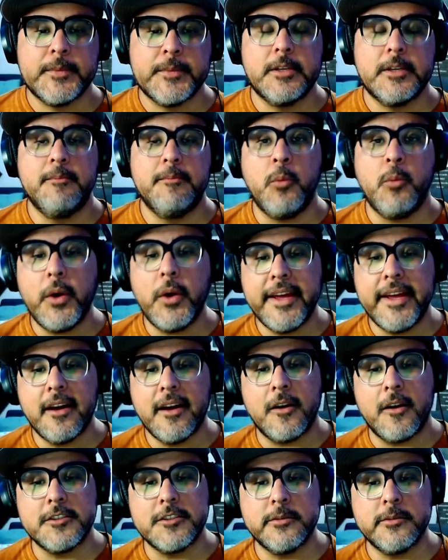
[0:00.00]
Moya
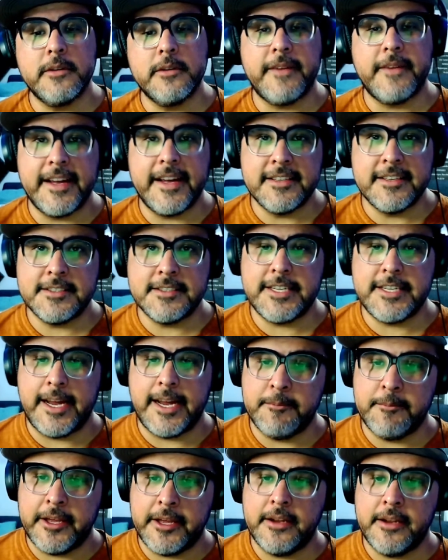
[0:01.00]
also revised the
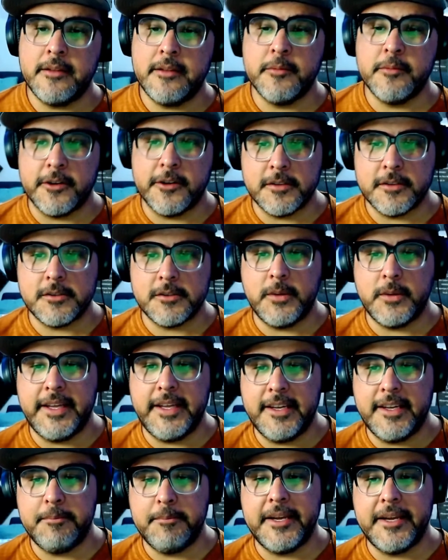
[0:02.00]
timeline of the murders so he
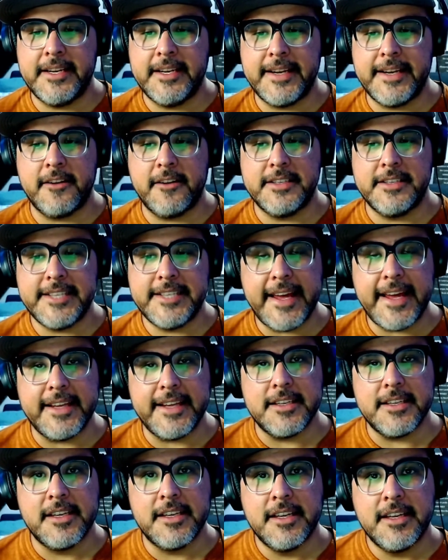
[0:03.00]
could pin down a date.
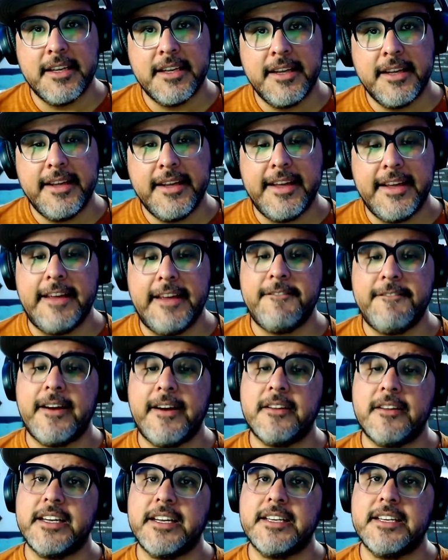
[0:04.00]
He
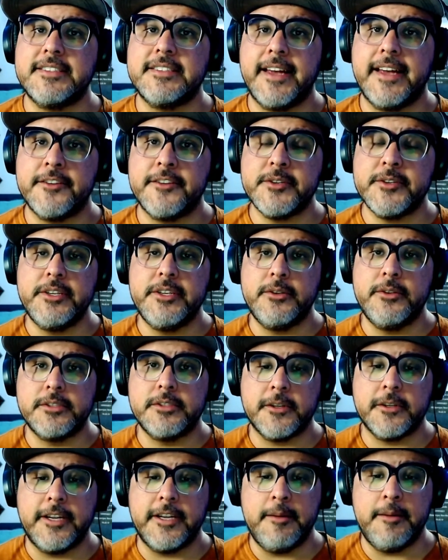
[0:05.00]
found that Cassandra used
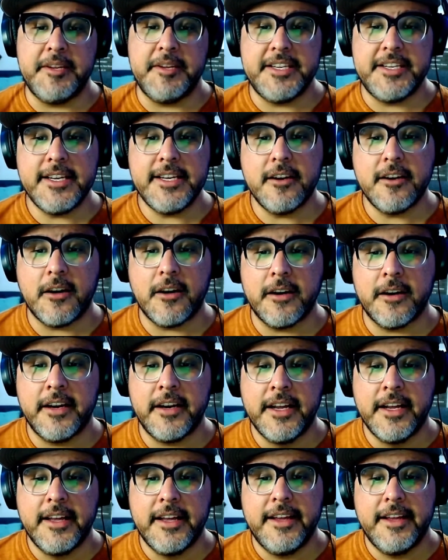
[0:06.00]
her EBT card
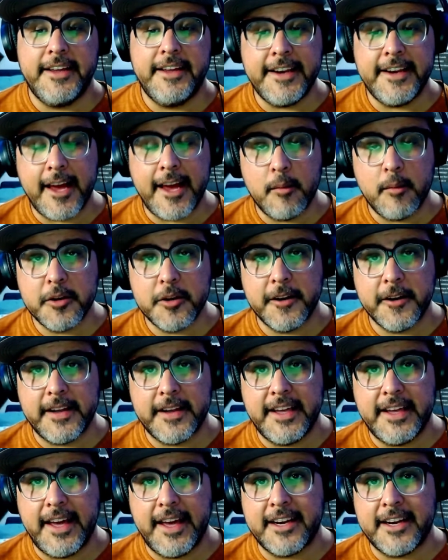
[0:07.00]
in
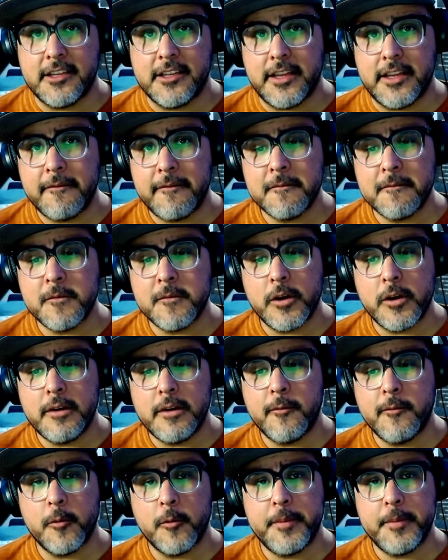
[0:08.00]
Albuquerque at
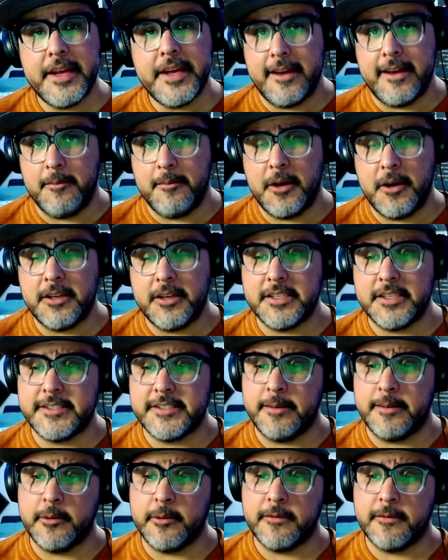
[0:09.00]
11:44 p.m. on
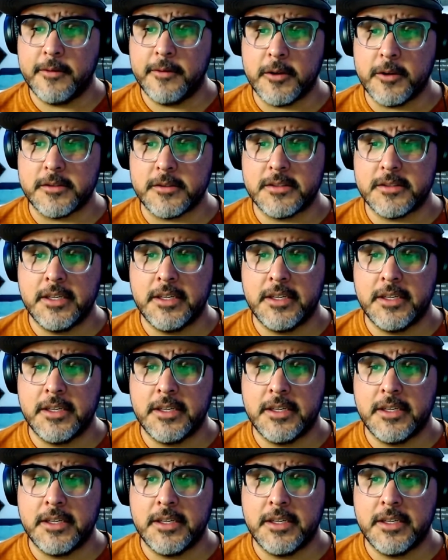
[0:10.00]
December 1st.